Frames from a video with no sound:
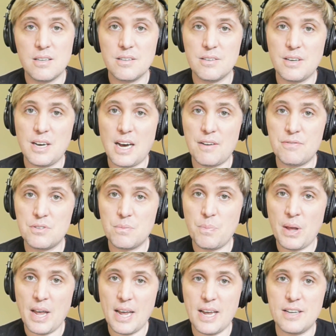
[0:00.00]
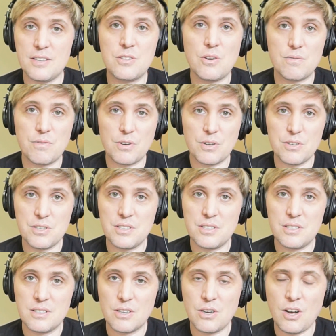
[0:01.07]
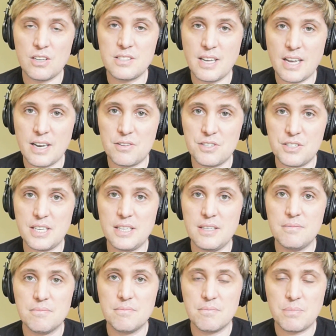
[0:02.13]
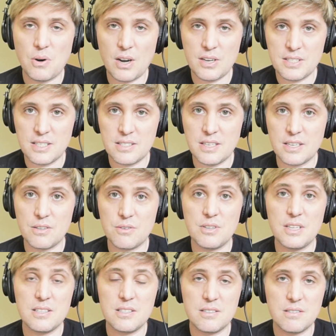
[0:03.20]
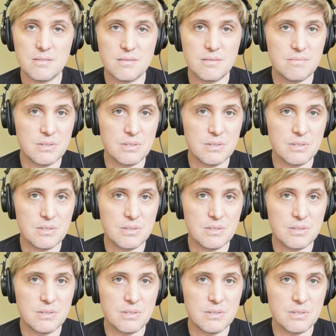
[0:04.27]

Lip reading: You have to pay servers, it costs energy, processing units,